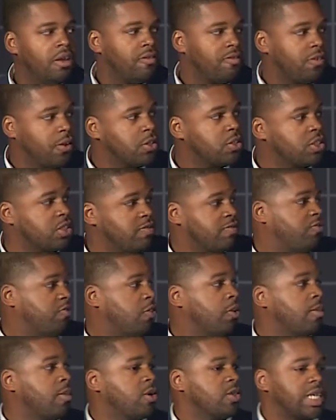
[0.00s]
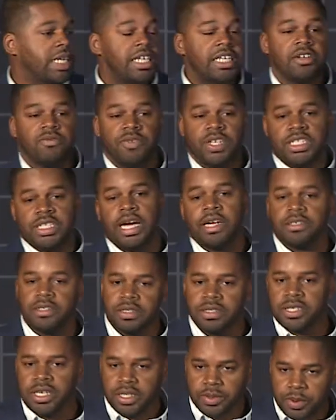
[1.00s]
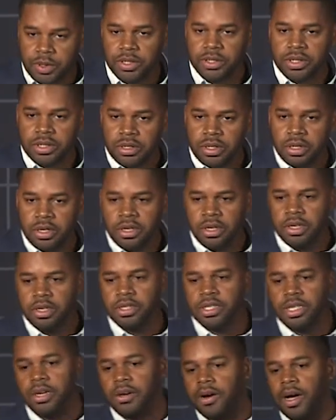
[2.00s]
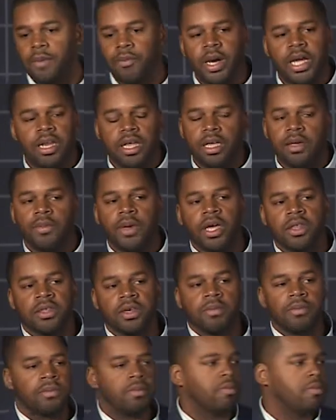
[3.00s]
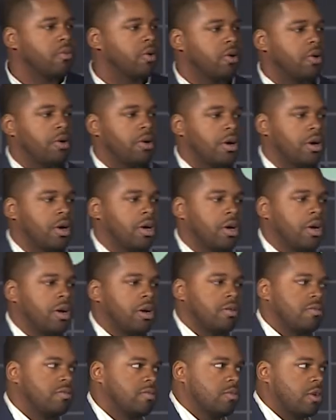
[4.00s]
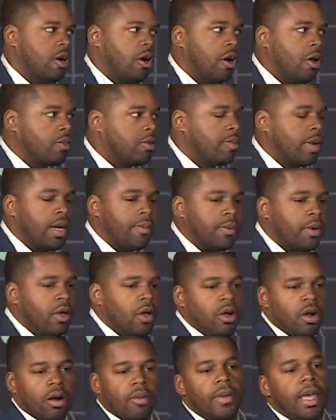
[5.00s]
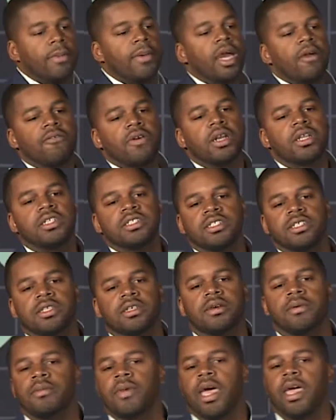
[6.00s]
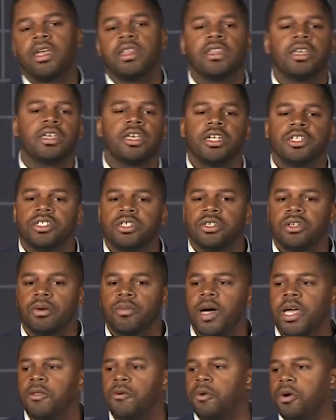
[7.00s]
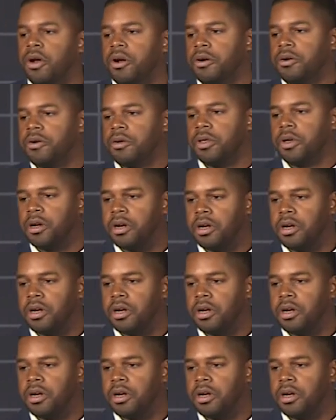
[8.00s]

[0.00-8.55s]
First and foremost, I need to reach out to the salesperson. So I might email them or call them up, or maybe I run into them in the kitchen or by the water cooler.